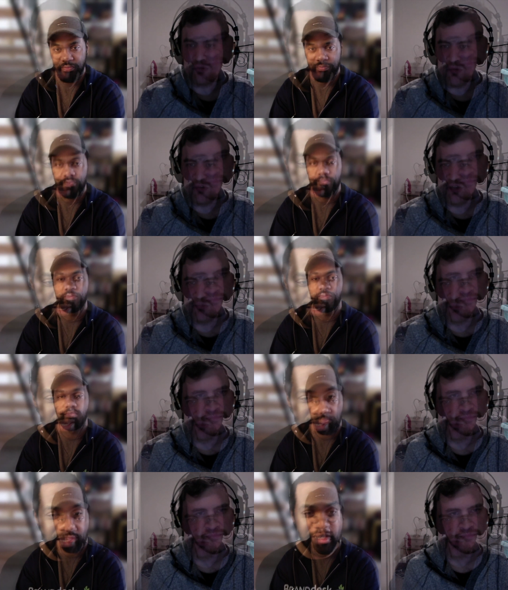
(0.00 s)
Speaker 1: it
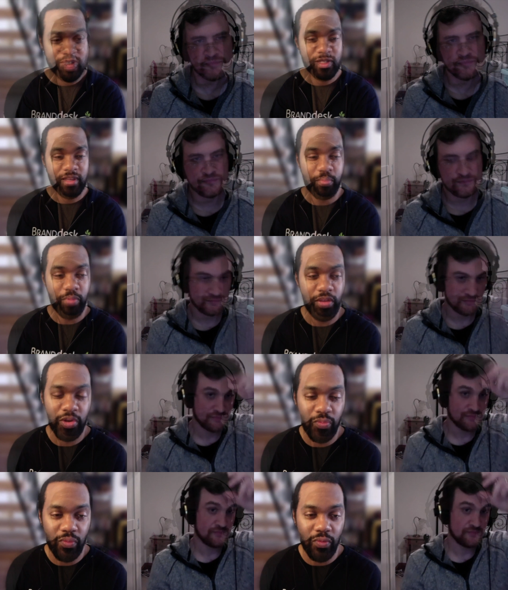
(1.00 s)
is, you
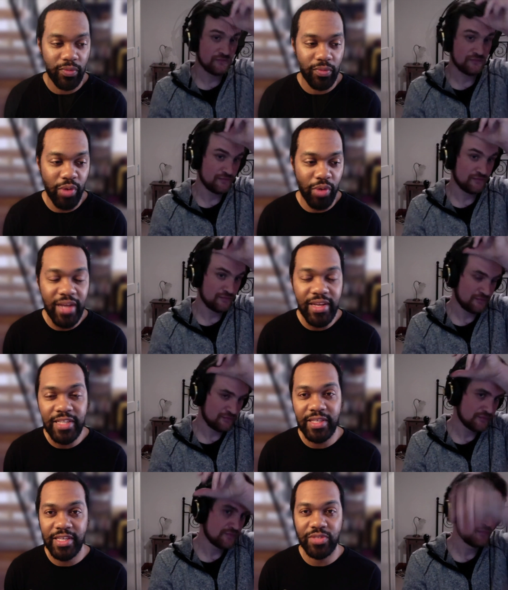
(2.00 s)
know,
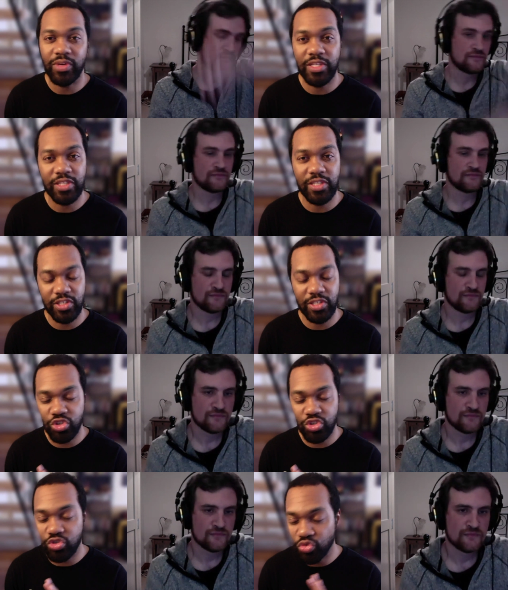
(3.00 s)
Brandesk is is is
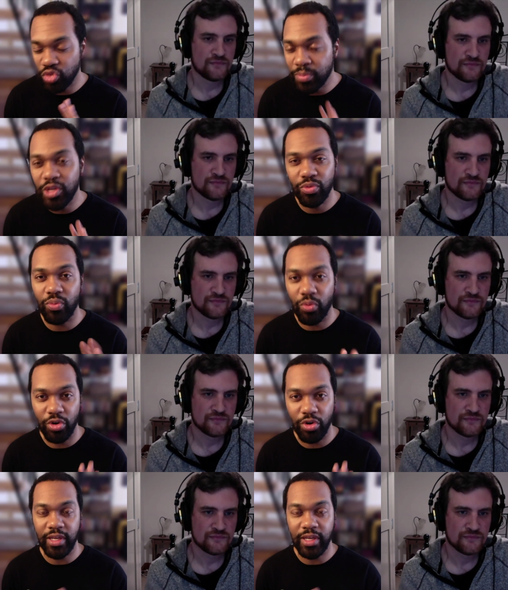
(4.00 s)
extremely
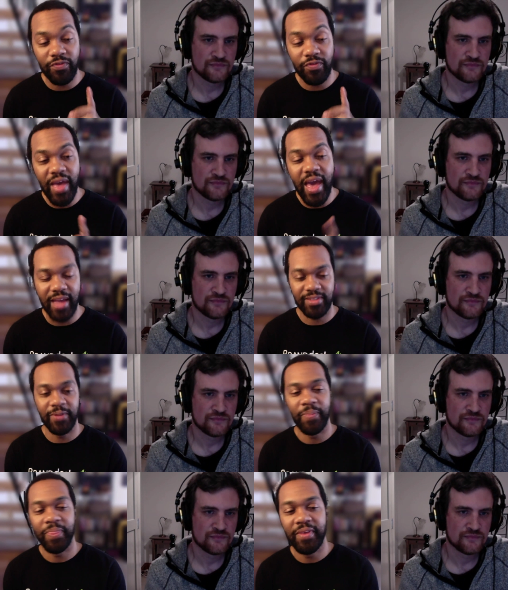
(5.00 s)
rewarding. In fact,
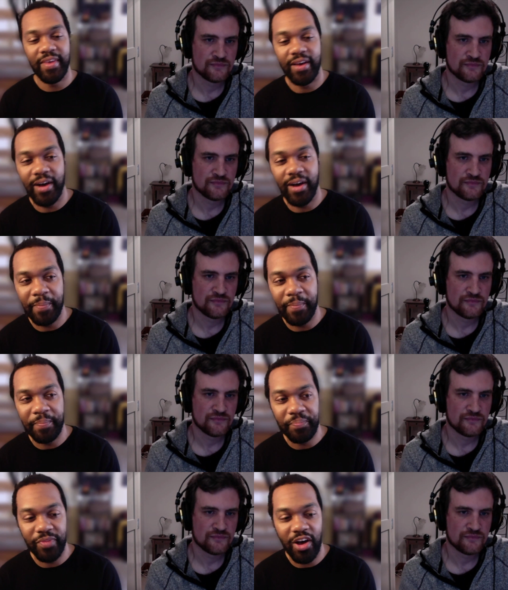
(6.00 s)
um,
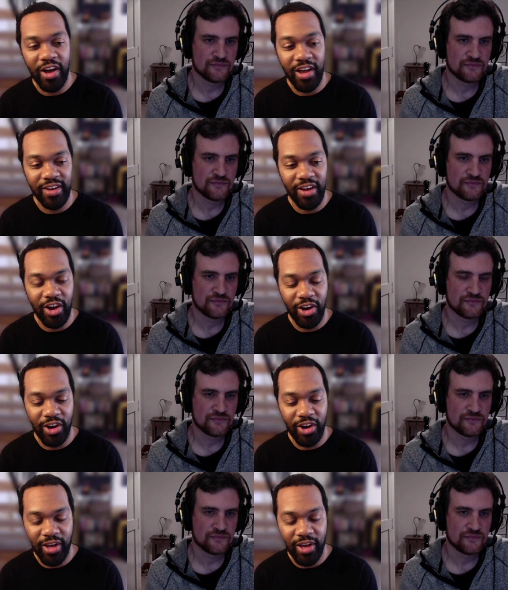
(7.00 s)
on
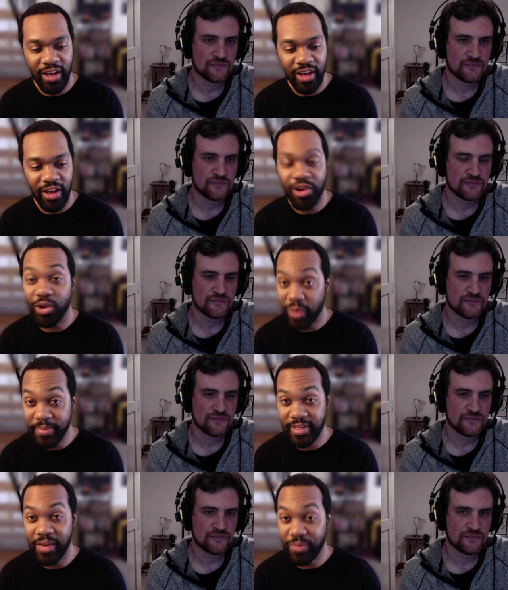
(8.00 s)
our uh, on our
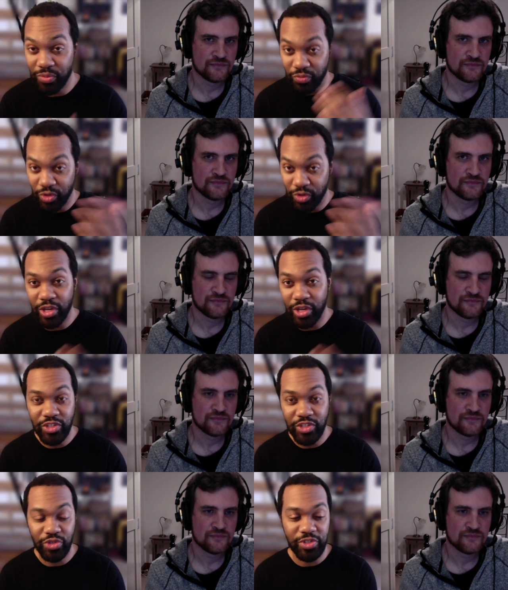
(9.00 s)
website when when we
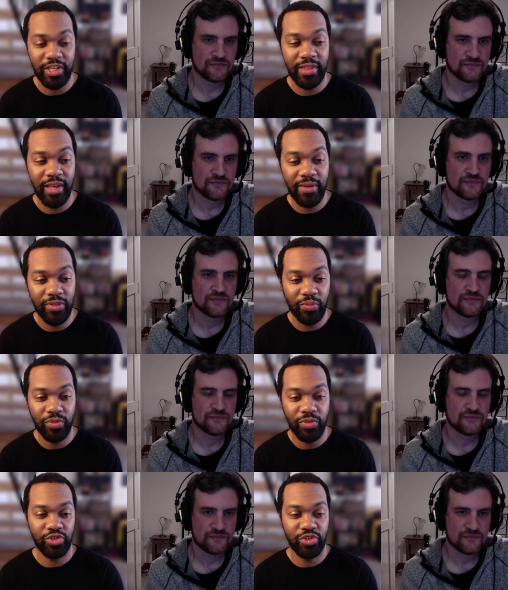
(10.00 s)
launch, you'll see that the
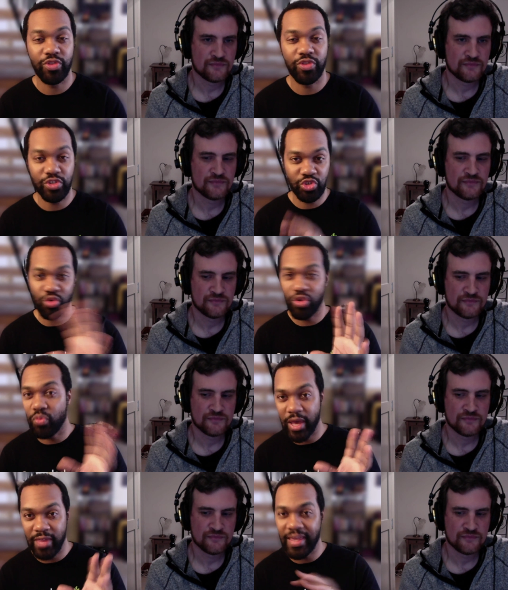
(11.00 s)
the sort of the short
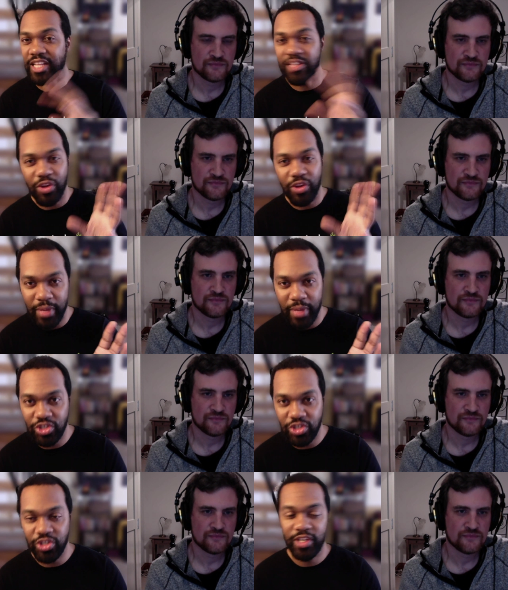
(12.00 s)
way, the elevator
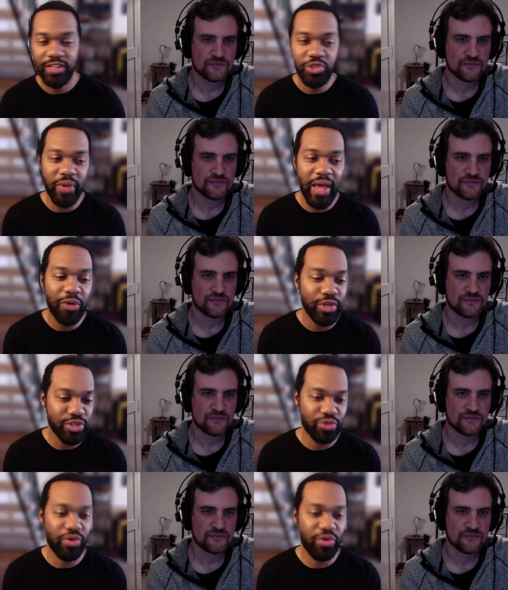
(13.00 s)
pitch to how we
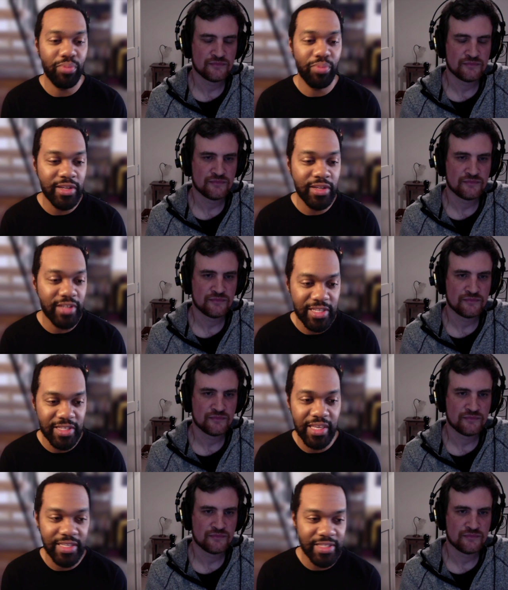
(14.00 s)
describe Brandesk
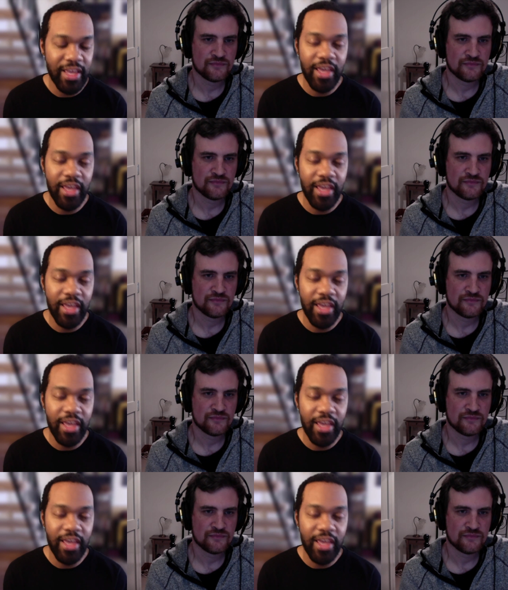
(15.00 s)
is